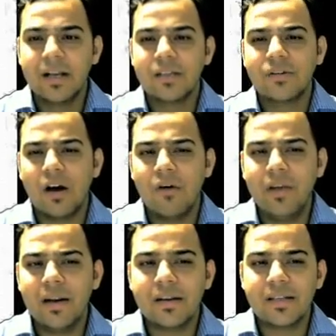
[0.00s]
So now
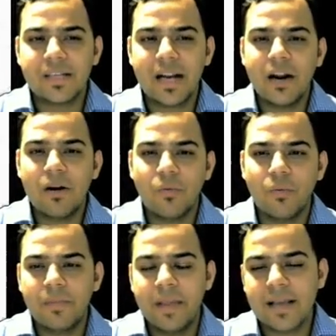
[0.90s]
we understand
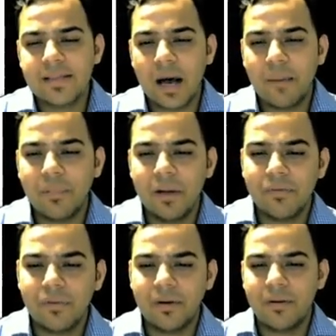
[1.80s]
the example,
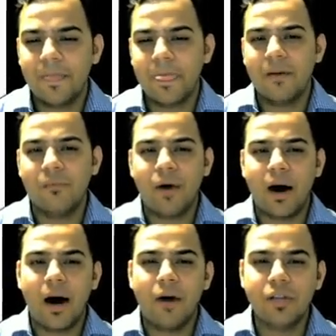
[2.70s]

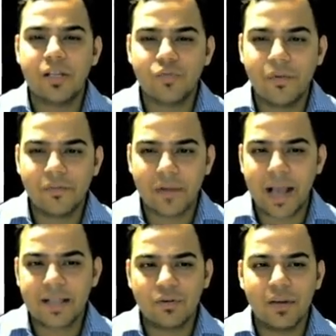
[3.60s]
how the SWIFT
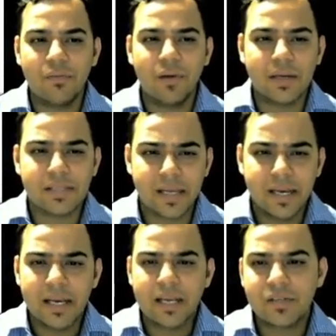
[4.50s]
actually works.
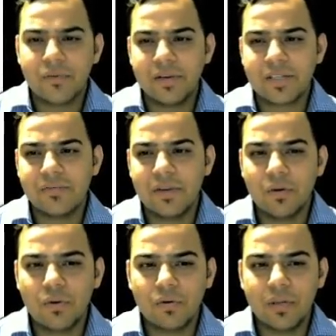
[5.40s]
So first we
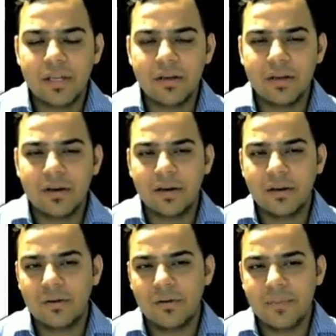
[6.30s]
go to
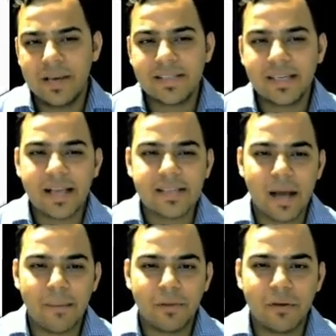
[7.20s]
the basic
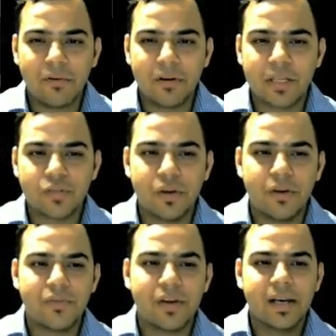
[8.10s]
example for the
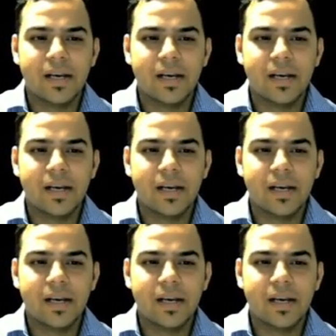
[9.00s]
SWIFT.